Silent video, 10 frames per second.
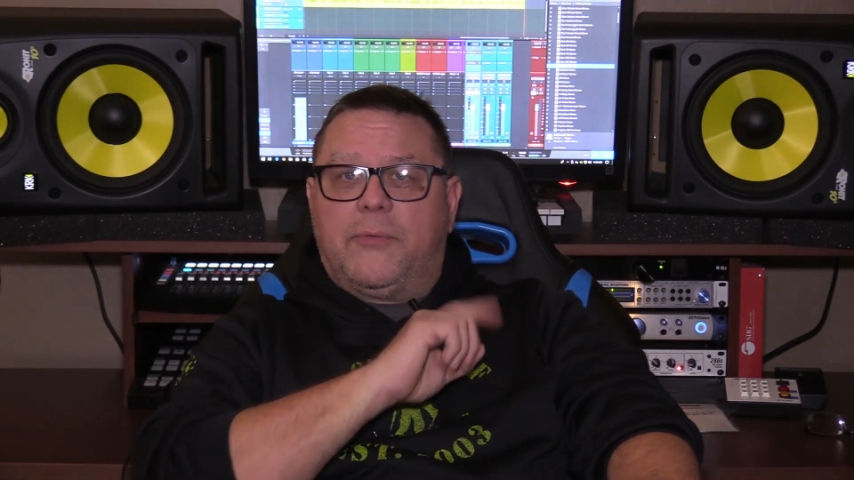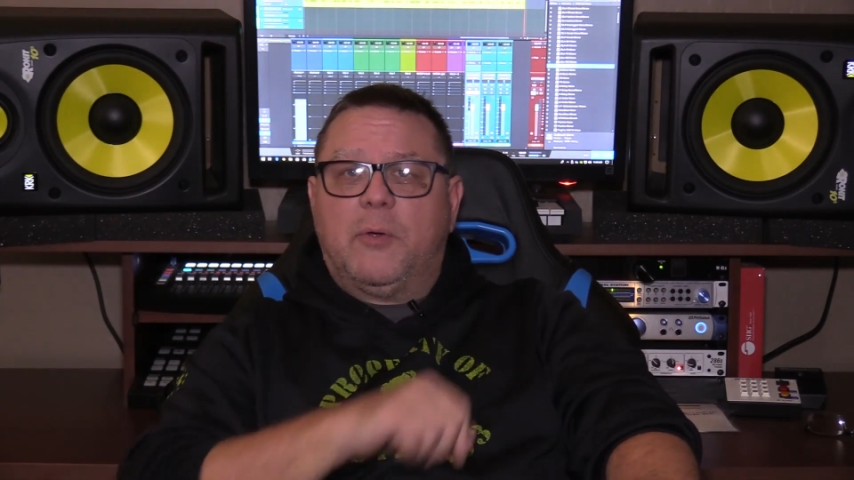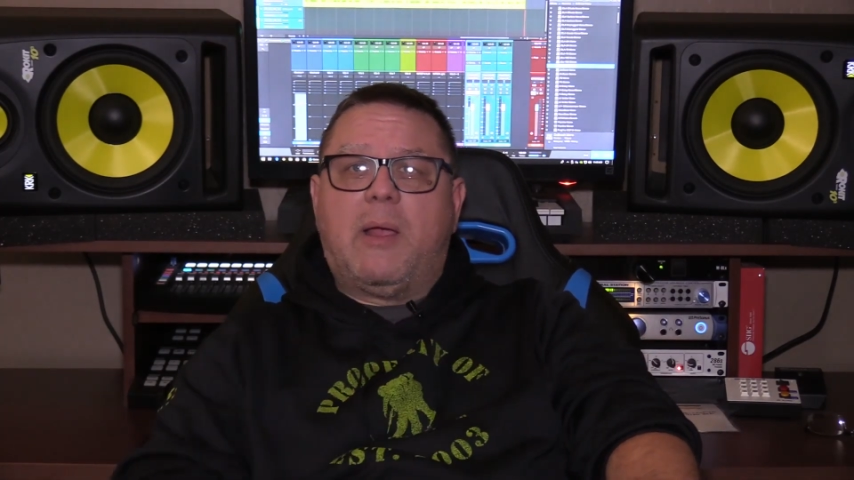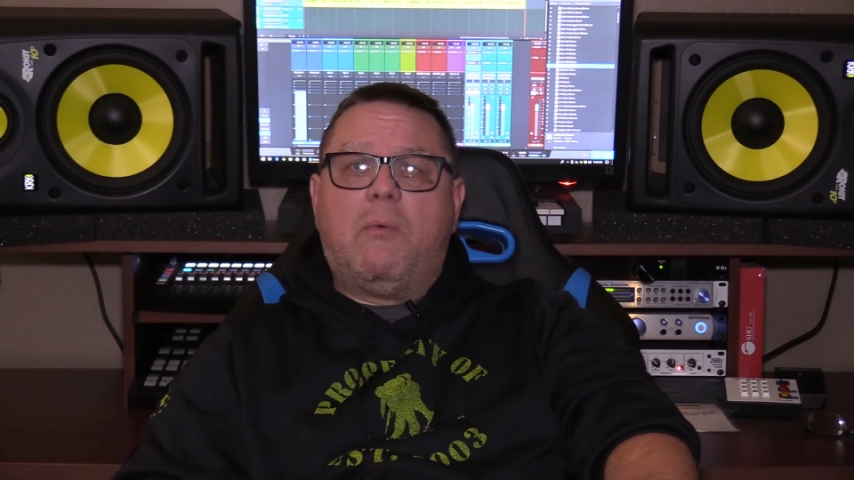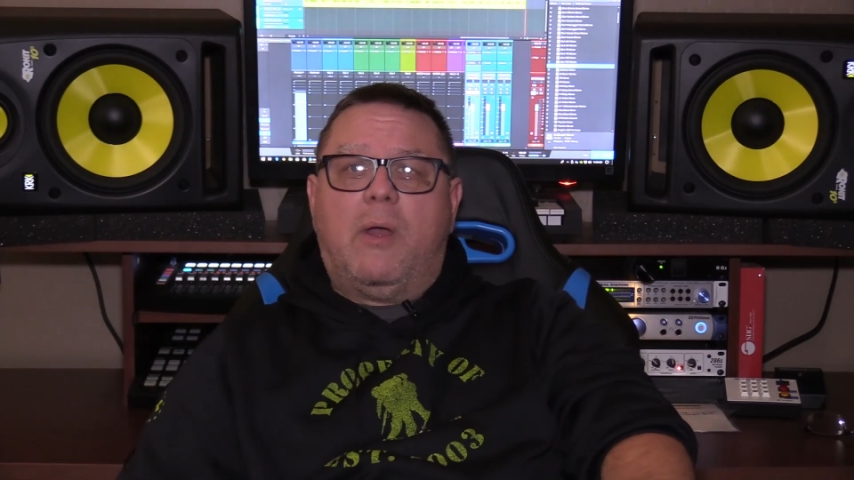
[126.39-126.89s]

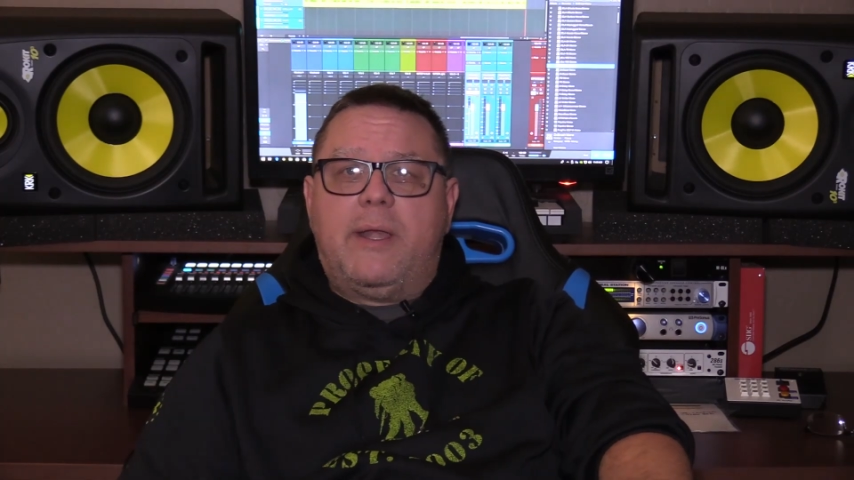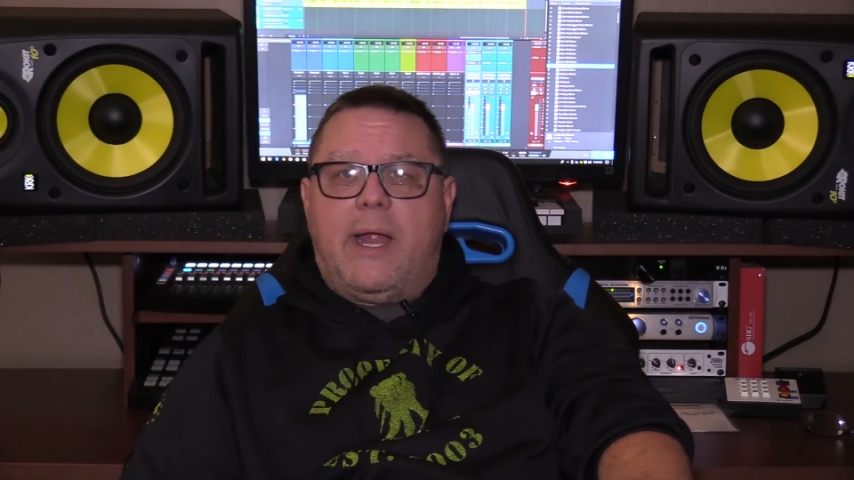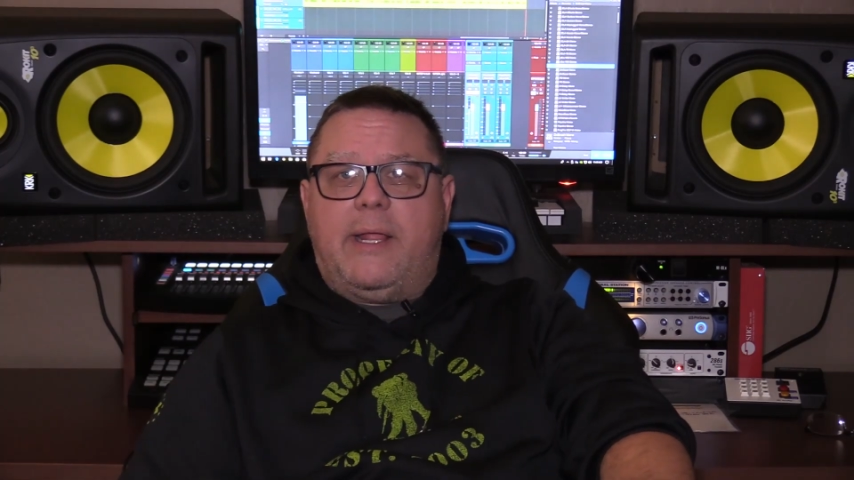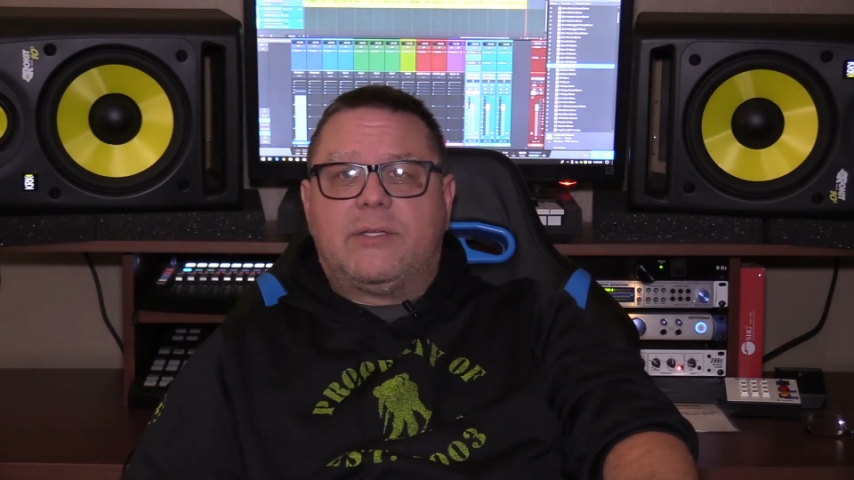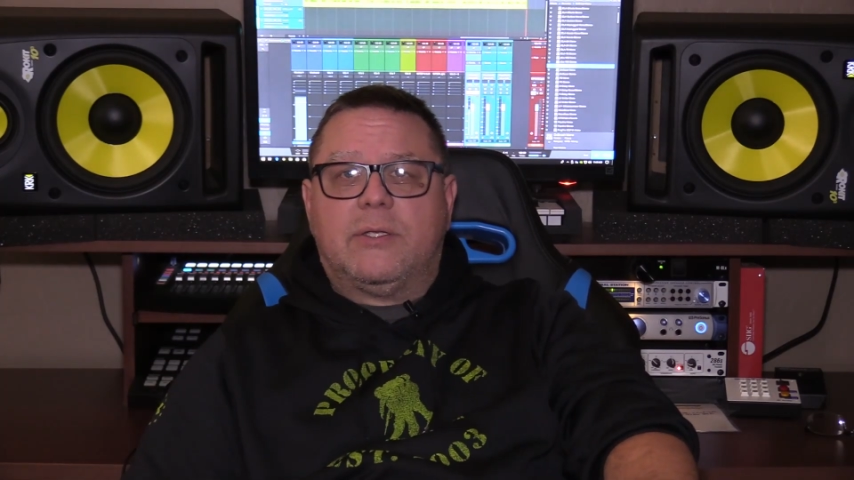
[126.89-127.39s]
through my
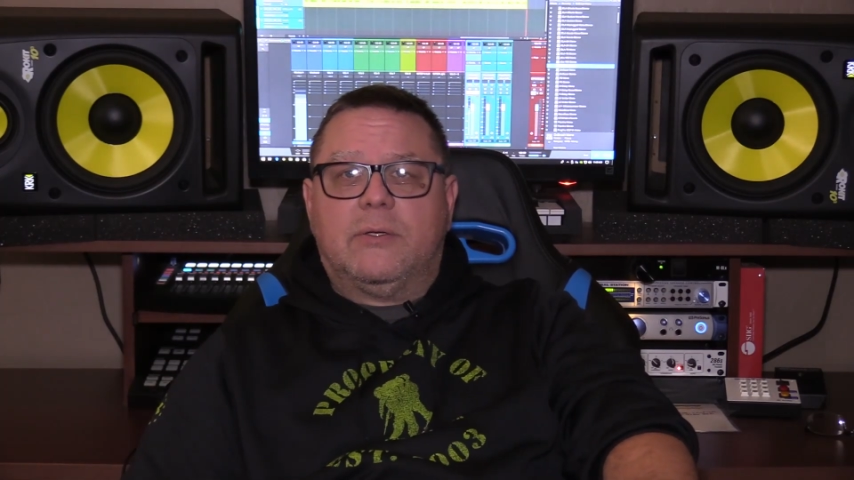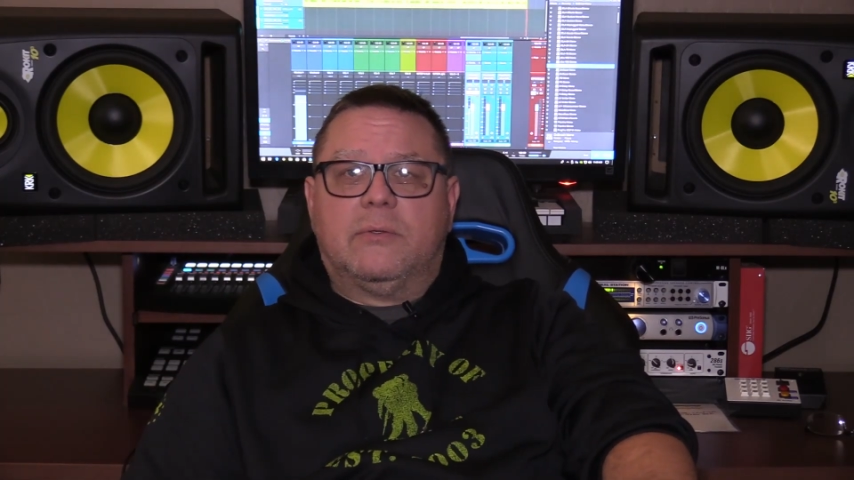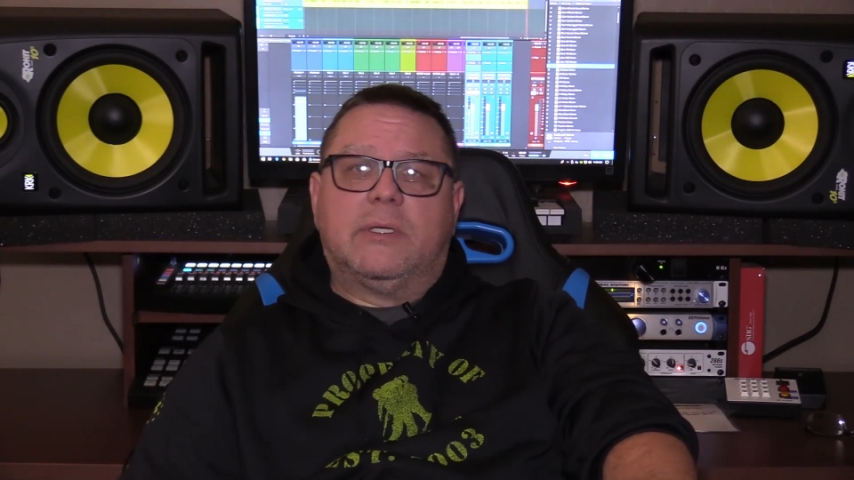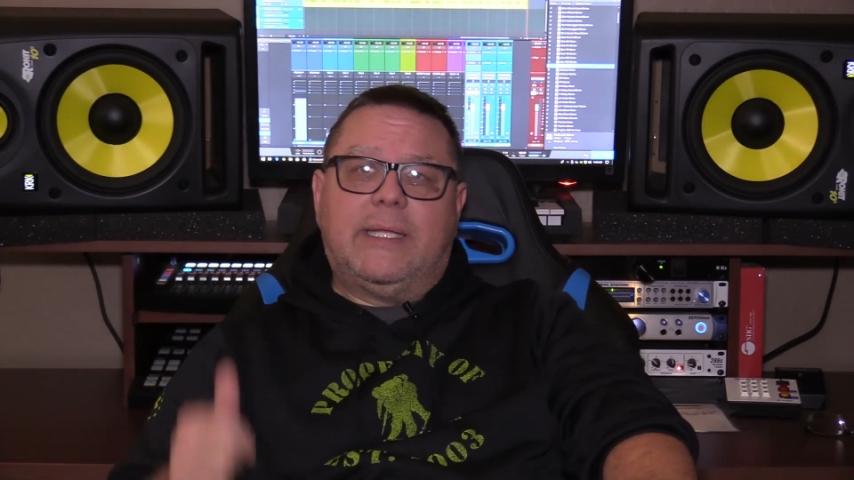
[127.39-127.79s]
192